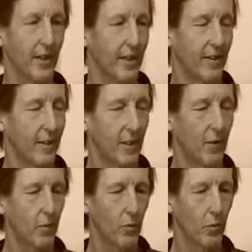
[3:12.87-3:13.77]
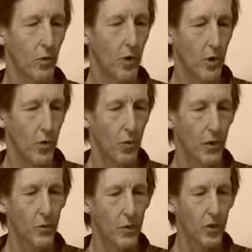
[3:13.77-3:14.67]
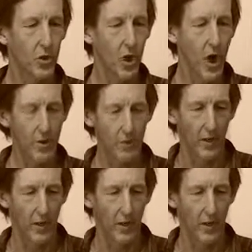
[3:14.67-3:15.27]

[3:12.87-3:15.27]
I, like, well, in which genre?